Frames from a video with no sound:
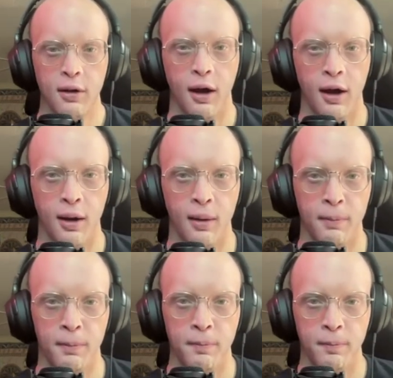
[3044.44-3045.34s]

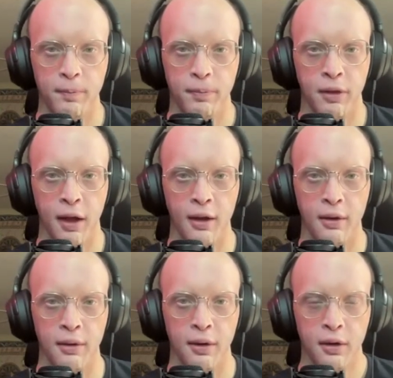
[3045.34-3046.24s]

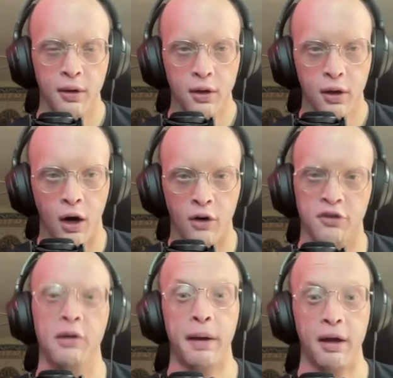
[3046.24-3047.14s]
than our
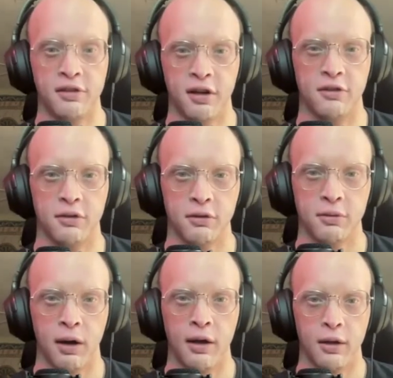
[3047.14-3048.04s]
deep ancestors,
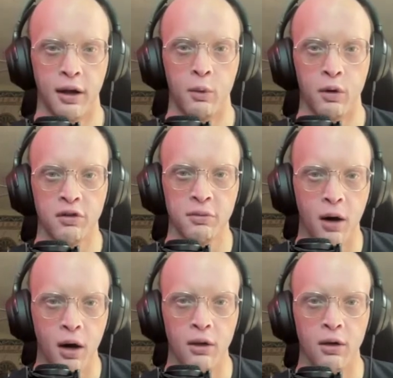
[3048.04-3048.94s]
right? Like we're
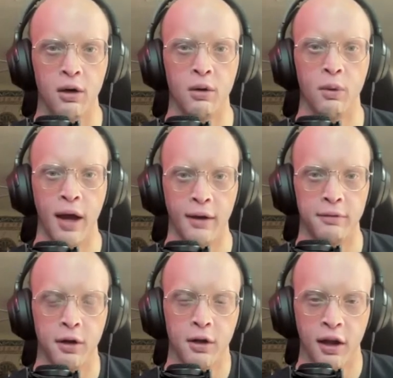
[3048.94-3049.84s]
smaller, we have
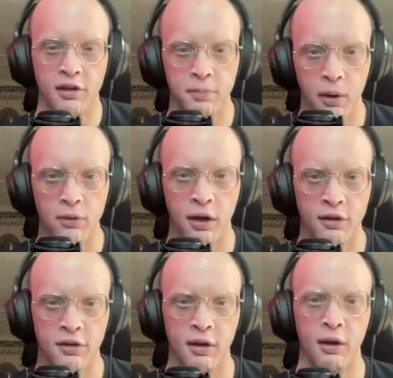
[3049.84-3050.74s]
less bone
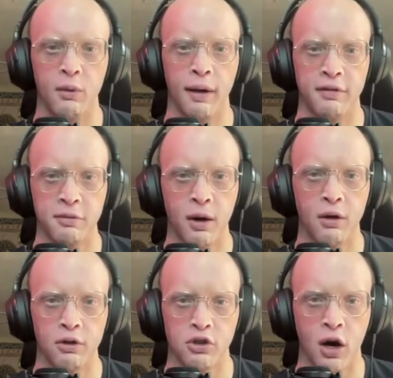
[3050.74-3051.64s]
density, we have
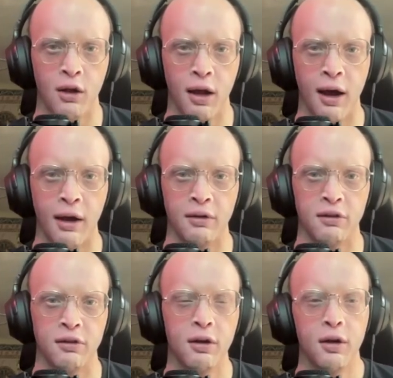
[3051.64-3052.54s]
smaller jaw
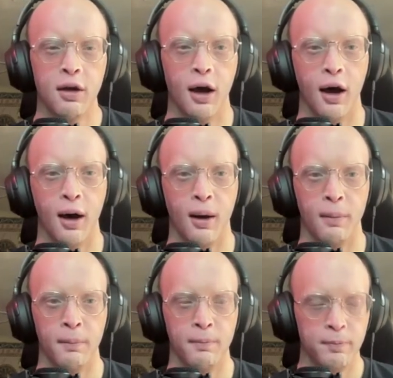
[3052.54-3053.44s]
lines.
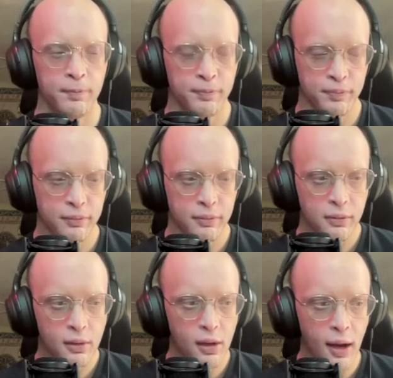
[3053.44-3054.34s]

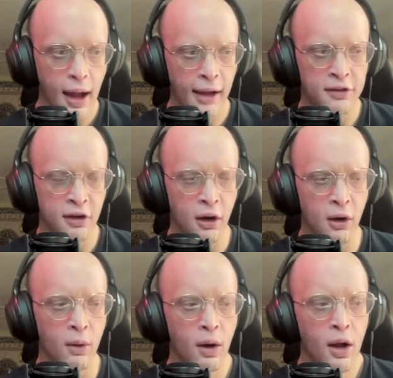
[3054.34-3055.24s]
And
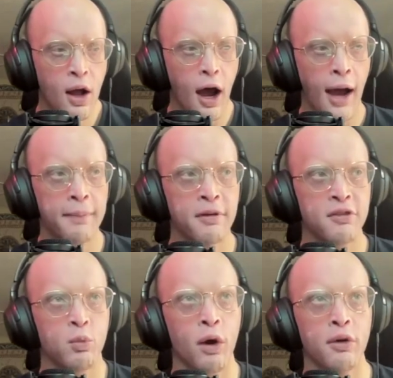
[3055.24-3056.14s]
so I'm
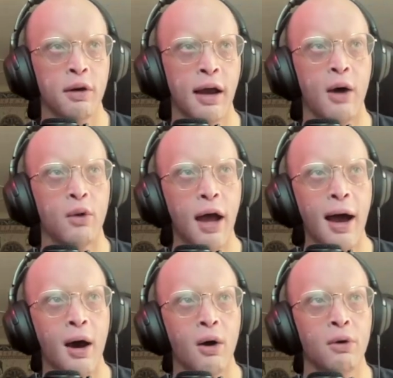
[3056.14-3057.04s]
just wondering out
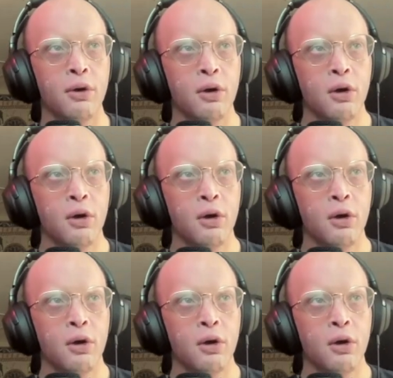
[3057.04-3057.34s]
loud